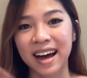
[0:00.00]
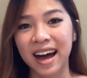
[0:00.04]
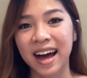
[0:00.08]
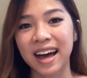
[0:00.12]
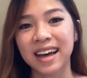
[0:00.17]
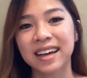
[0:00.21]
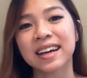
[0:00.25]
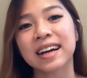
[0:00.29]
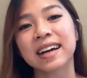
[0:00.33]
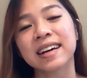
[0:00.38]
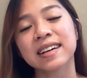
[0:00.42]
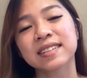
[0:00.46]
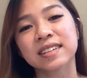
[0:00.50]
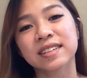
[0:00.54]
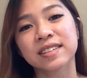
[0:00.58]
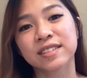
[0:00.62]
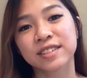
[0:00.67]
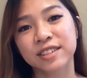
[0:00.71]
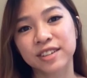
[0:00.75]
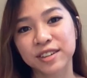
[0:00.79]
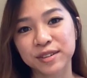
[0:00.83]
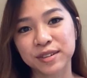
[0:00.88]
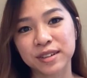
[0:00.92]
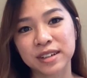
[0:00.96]
Hi guys,
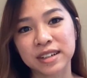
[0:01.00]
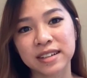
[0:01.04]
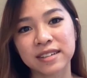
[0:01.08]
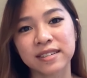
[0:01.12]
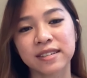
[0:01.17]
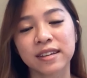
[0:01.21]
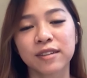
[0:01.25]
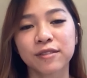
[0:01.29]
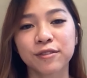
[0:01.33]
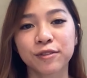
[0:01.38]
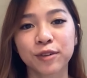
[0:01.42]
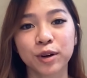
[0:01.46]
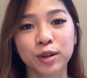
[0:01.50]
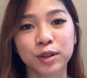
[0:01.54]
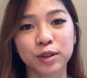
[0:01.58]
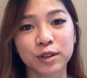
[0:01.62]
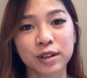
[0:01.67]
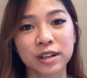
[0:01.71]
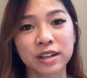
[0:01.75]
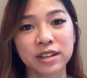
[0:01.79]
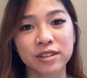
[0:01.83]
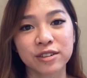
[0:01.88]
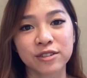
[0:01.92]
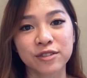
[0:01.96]
it's Eunice, and for
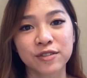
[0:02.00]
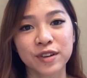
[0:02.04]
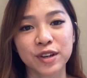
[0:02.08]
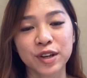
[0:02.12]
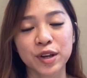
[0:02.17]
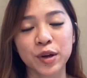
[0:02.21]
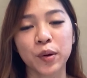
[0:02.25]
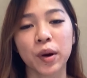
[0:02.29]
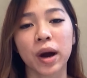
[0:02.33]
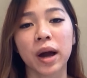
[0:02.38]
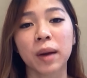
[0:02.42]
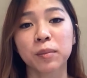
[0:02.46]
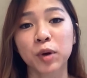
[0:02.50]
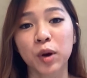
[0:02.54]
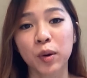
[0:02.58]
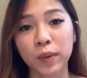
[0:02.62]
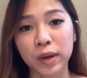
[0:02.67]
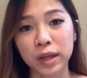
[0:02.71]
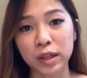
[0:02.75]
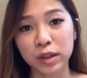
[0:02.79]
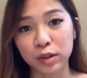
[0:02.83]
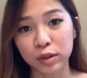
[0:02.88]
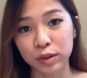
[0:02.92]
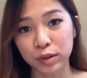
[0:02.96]
today's video, I'm
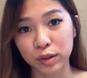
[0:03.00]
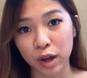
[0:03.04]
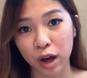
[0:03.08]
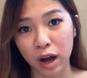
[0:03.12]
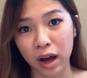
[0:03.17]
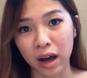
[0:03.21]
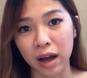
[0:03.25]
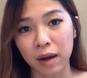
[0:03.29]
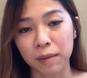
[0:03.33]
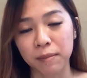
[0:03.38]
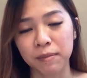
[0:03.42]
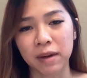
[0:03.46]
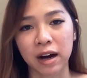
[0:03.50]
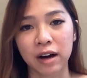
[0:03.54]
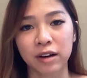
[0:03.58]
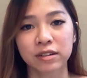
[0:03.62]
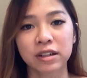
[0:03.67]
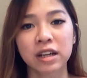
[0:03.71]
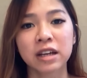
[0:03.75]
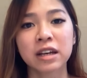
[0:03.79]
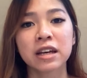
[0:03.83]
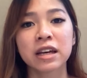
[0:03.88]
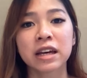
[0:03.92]
going to talk about